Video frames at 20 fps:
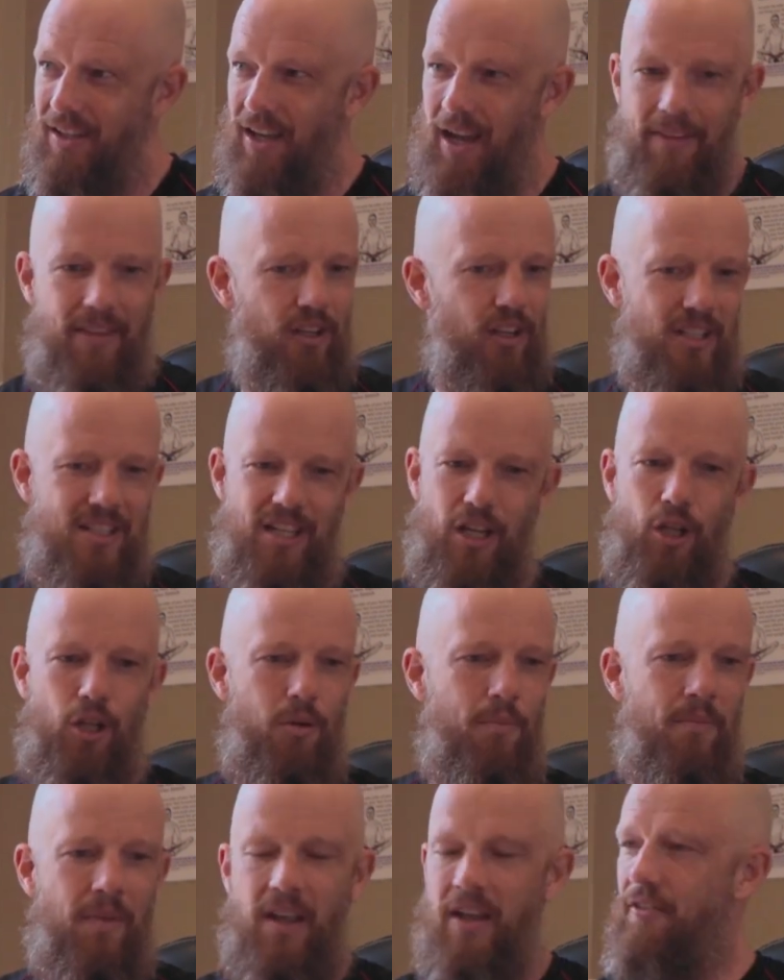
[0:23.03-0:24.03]
And then I tell
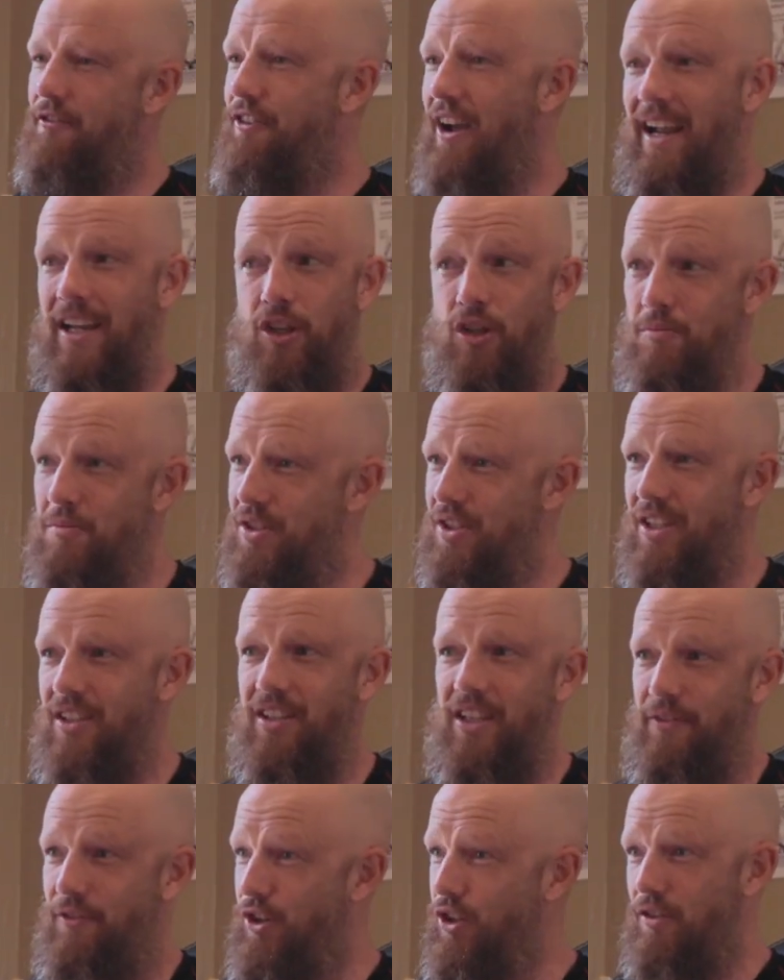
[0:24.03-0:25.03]
them, vacuum seal
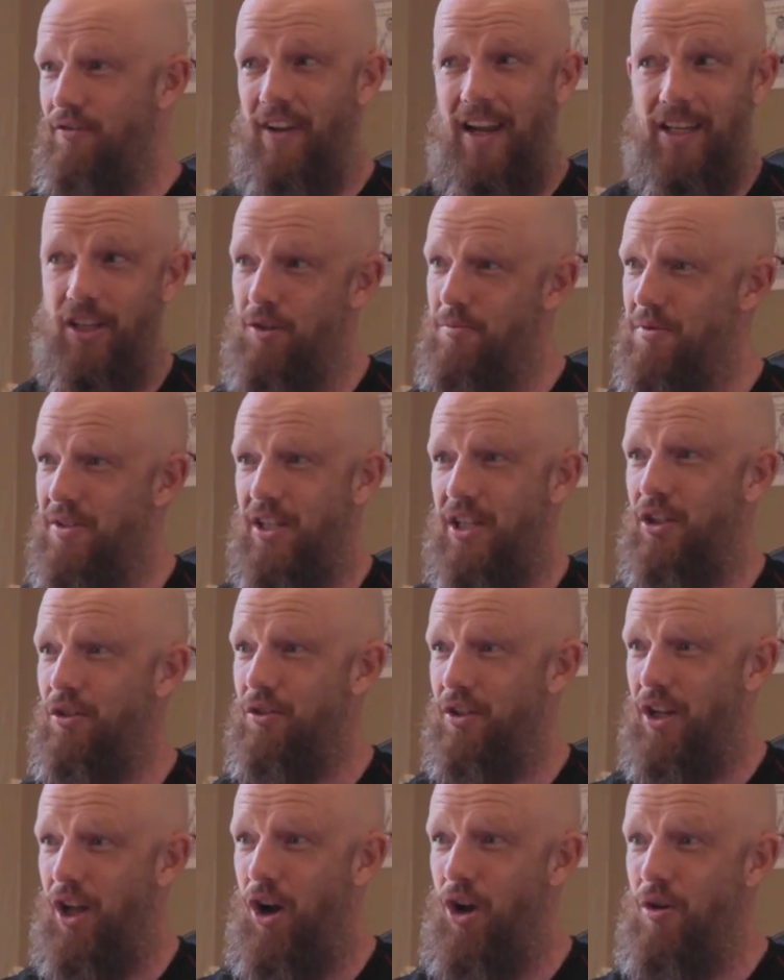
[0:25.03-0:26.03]
it. If you've got a vacuum
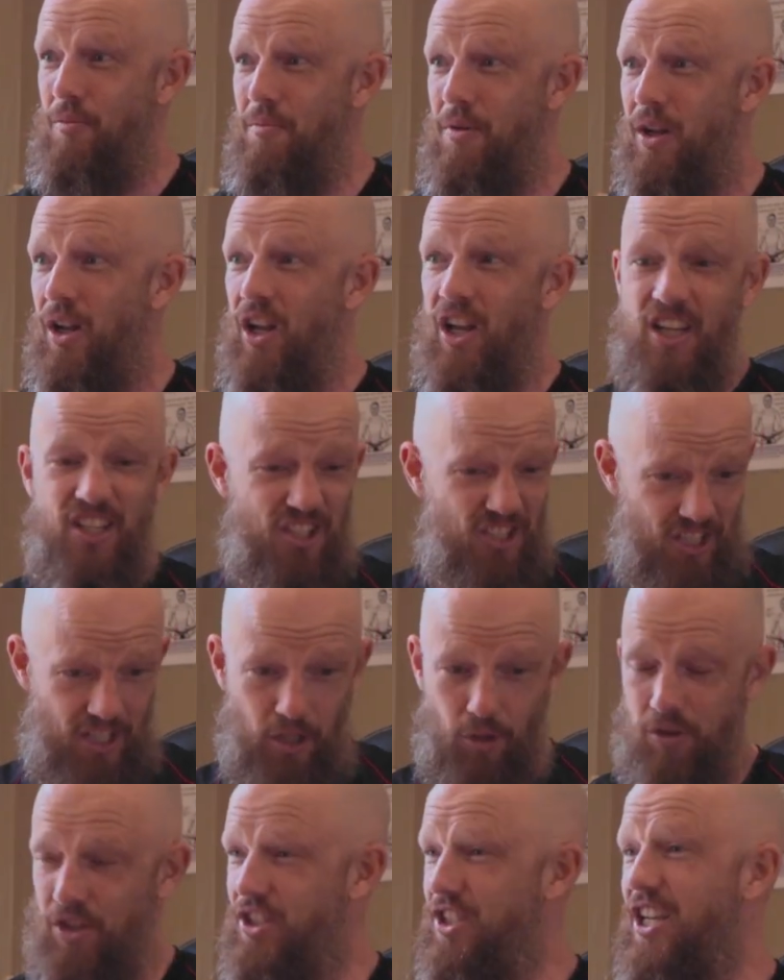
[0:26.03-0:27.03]
sealer at home,
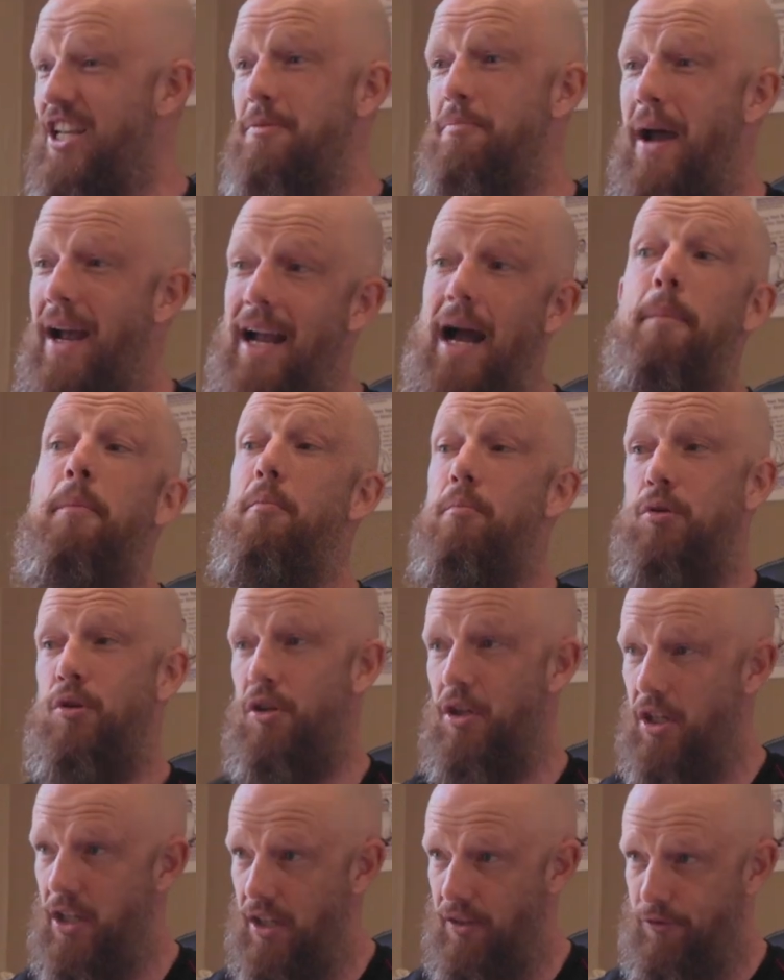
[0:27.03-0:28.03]
seal the tea back up and put
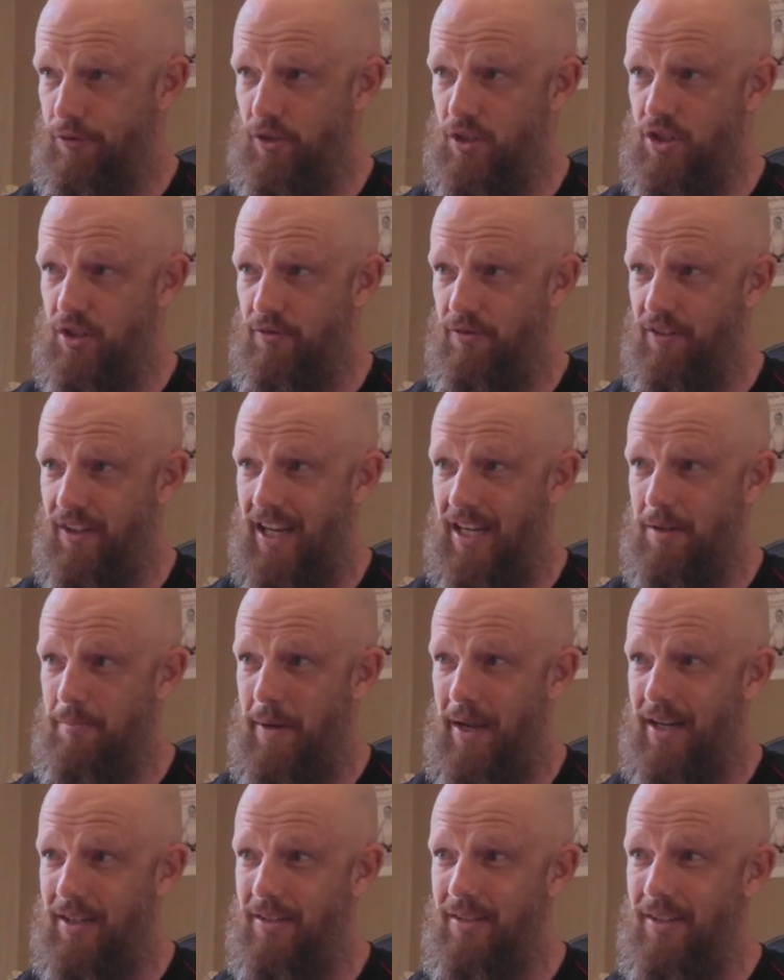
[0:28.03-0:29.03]
it in your fridge and forget
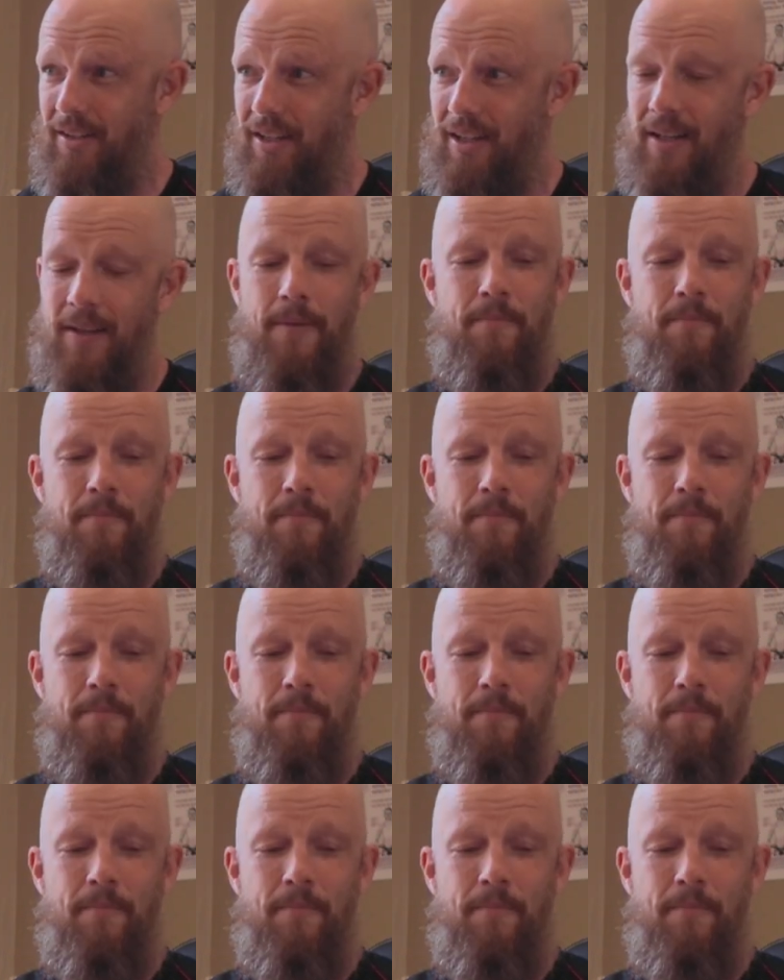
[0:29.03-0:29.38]
about it.